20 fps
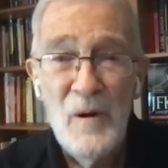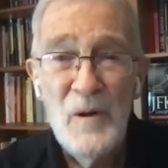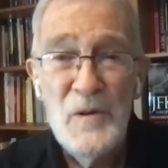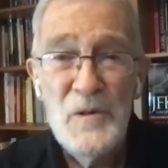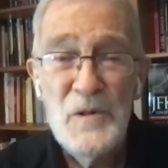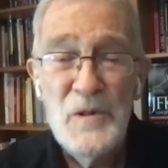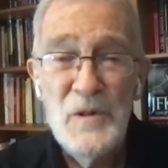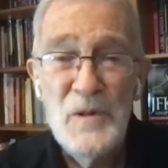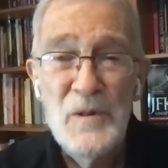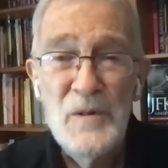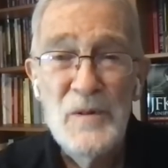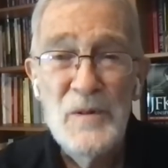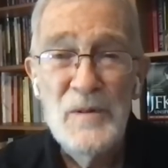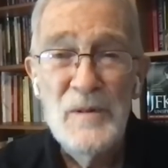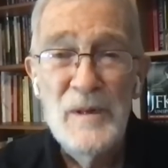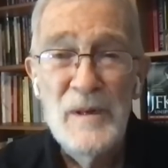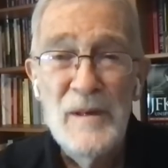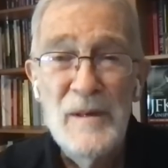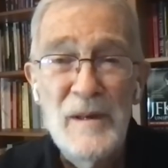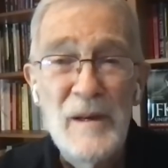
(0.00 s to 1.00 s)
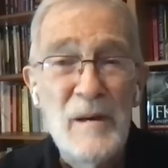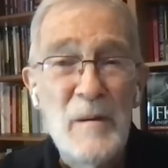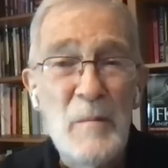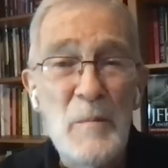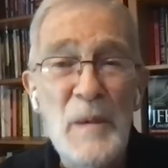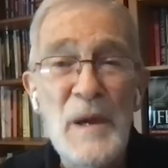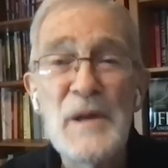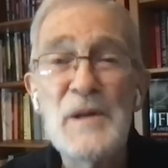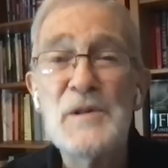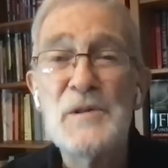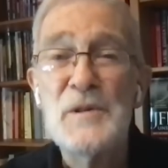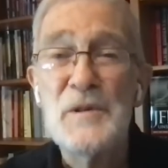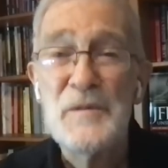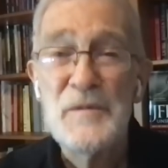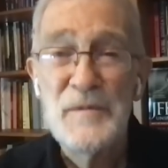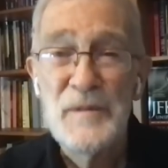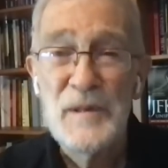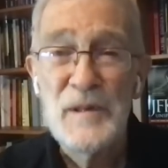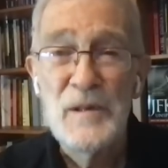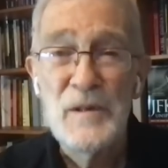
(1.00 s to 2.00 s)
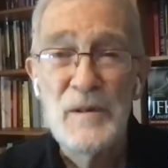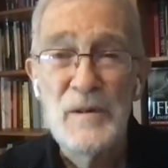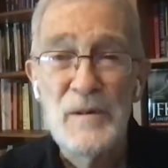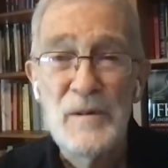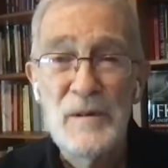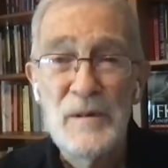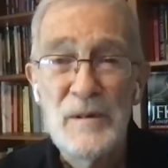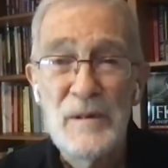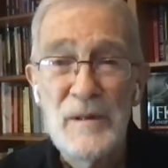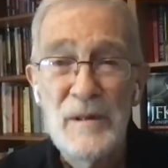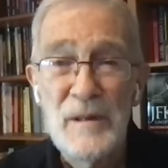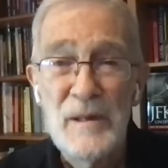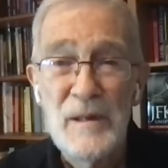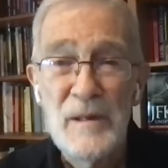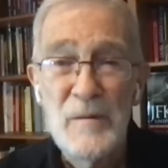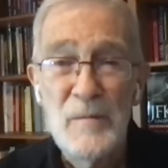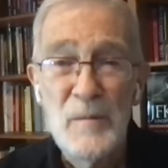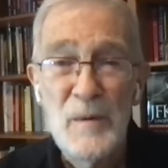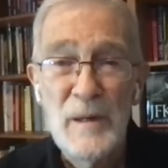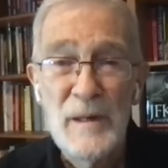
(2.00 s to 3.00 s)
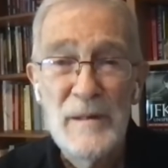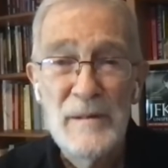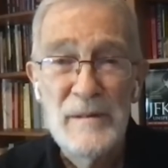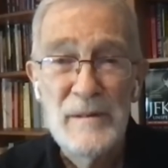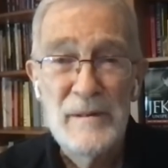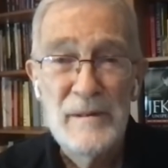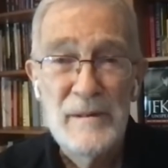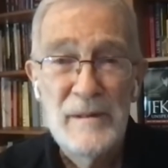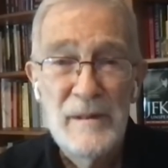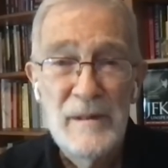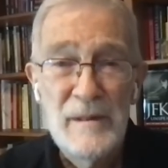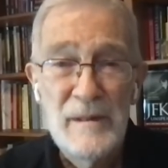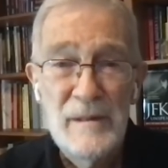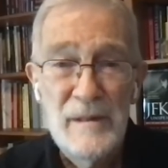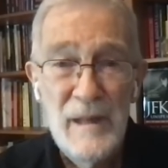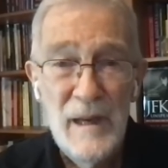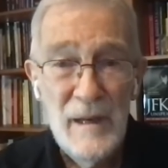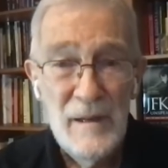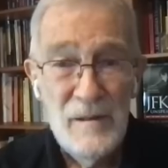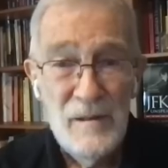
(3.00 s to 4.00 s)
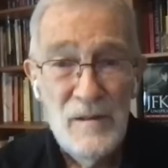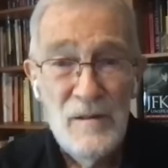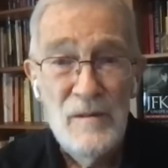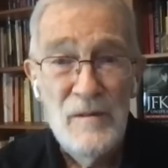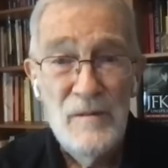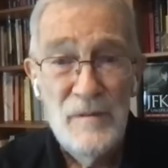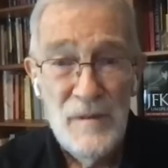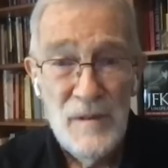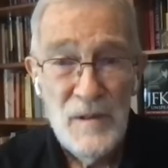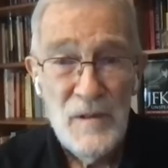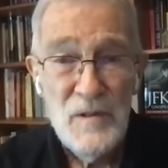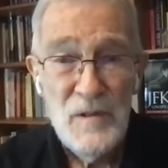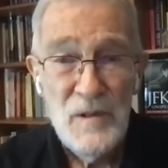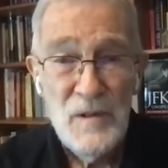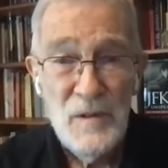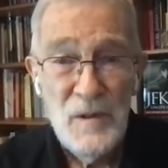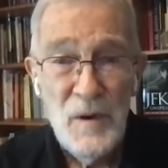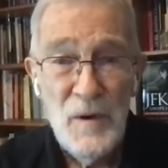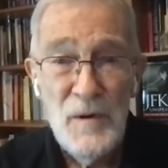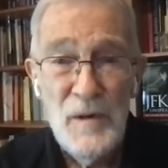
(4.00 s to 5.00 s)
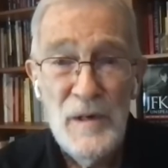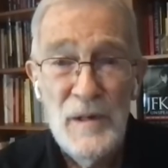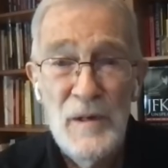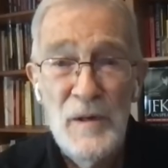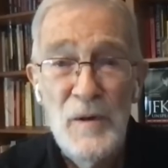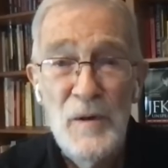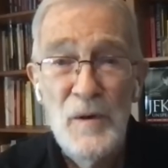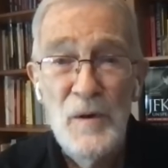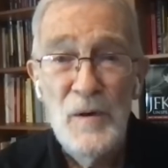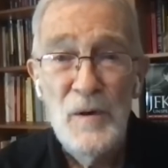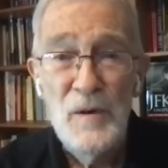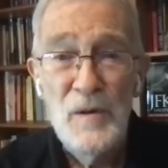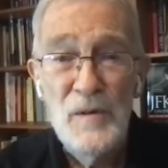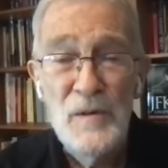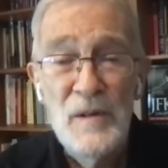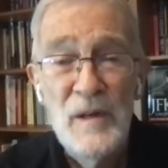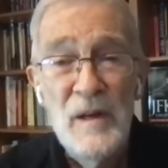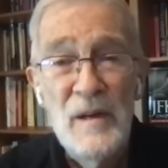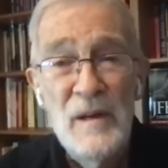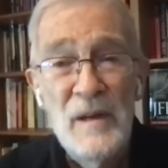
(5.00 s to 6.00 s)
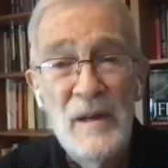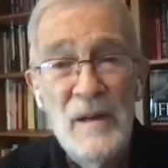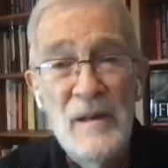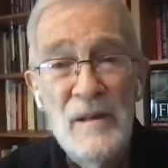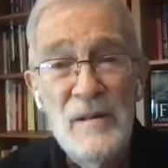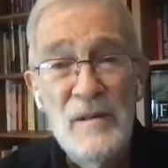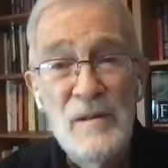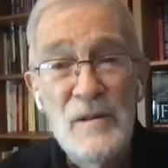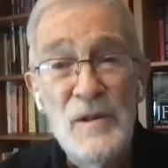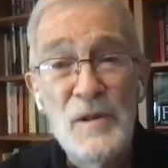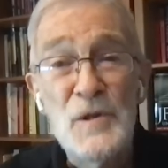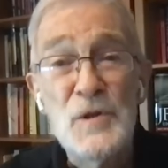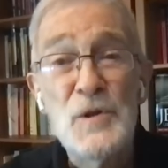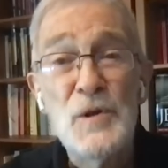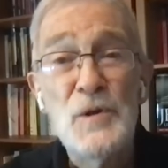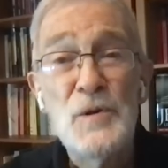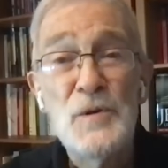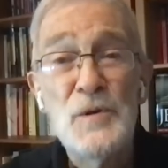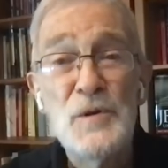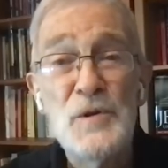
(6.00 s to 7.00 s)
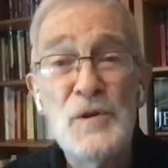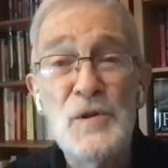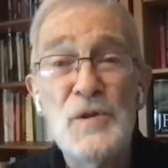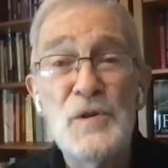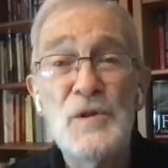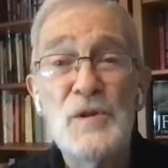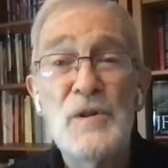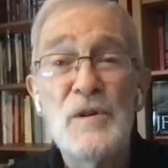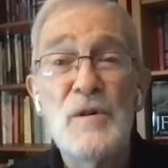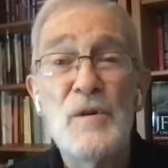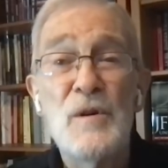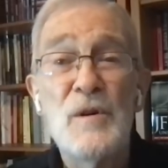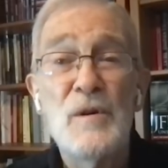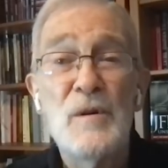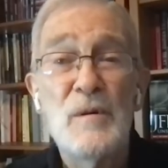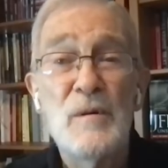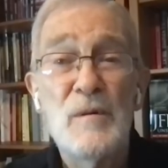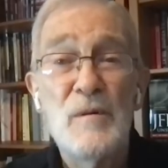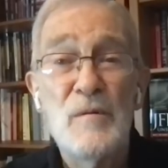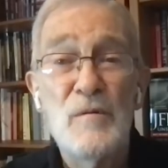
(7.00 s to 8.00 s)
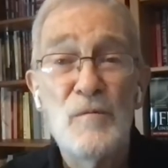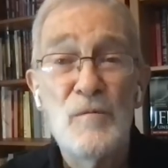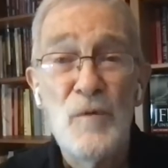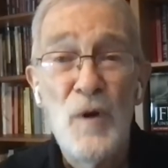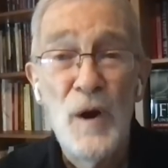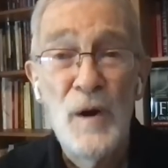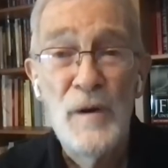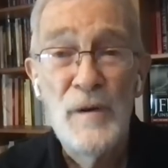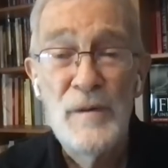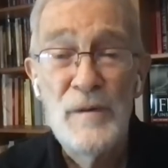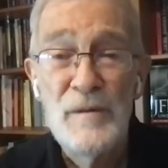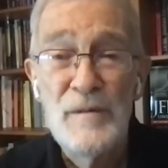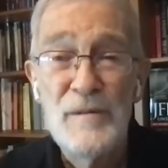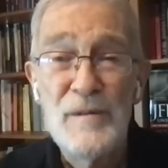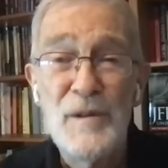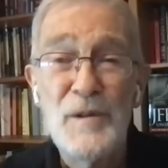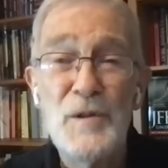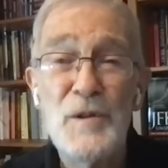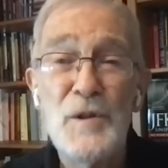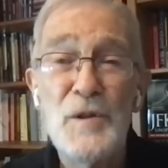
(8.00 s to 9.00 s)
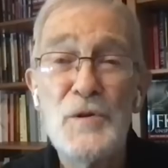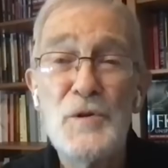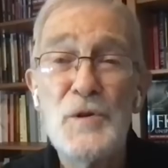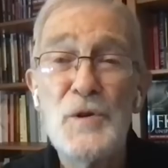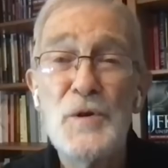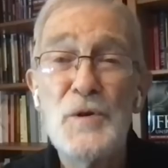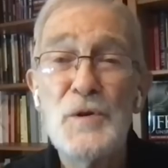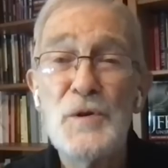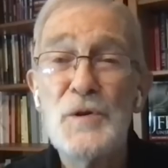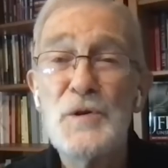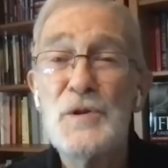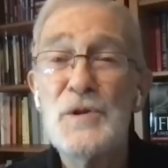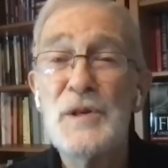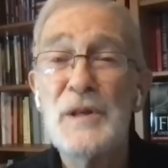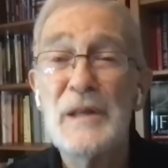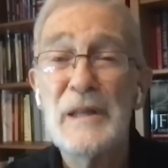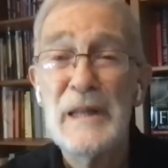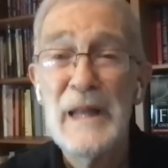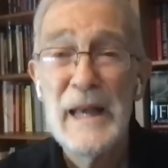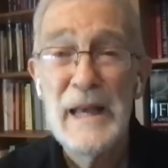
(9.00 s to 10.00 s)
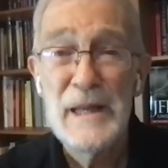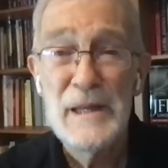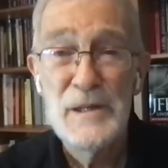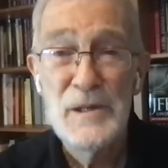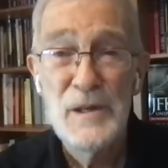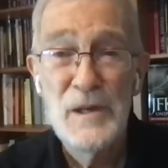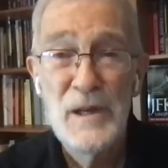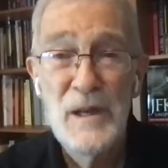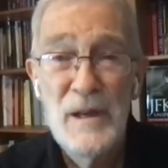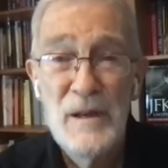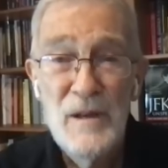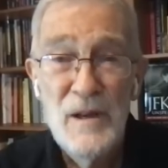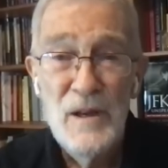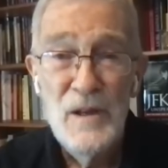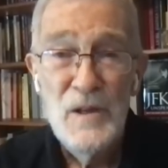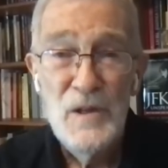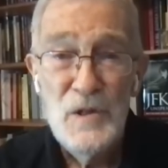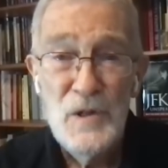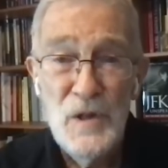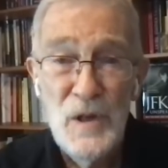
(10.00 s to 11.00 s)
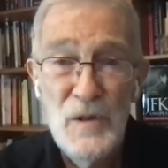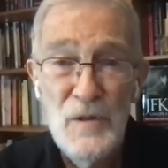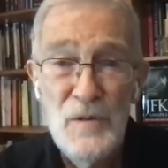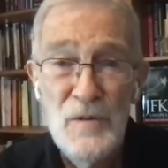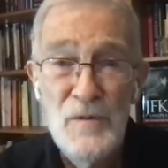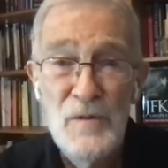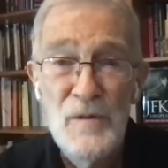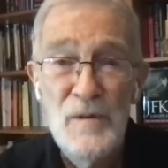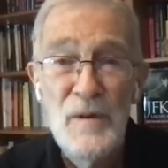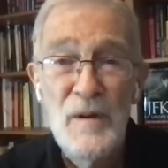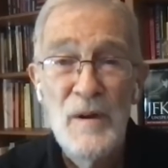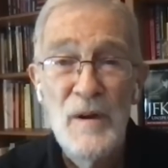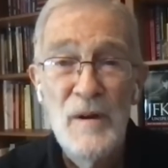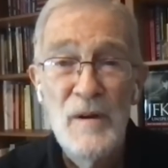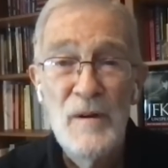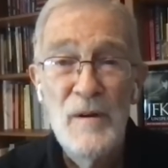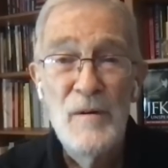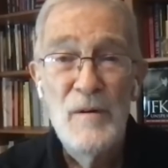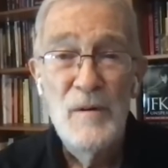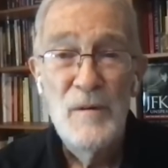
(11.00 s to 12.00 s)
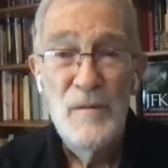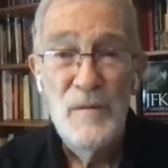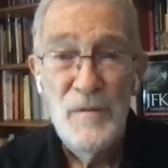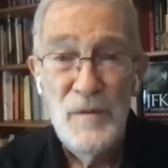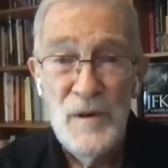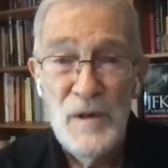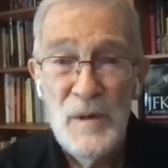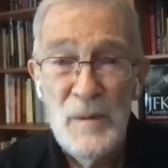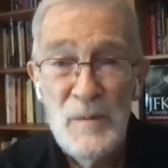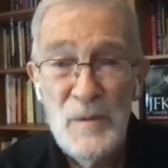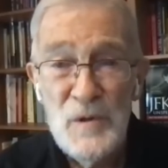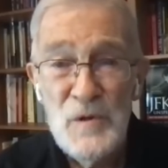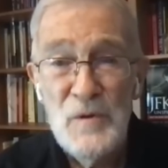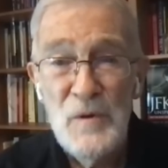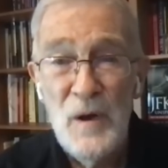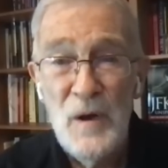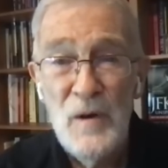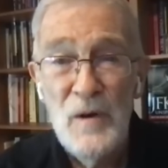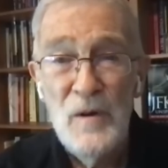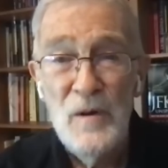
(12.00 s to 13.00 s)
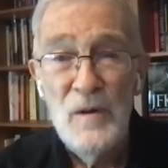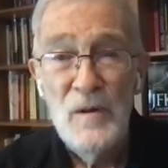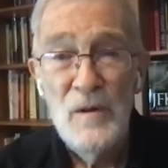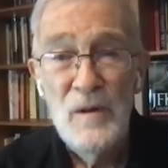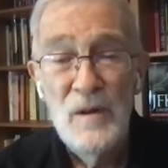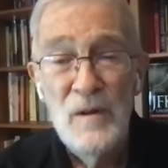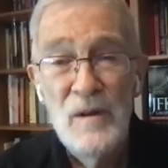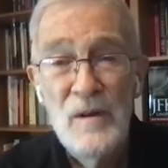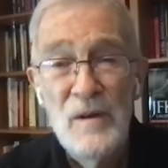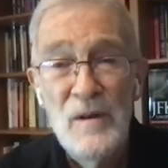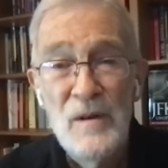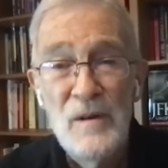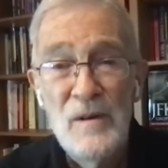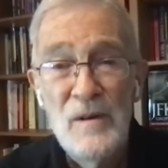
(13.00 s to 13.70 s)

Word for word: also a major figure in what Dr. Vincent Harding called the church run, the, the church led Southern freedom struggle,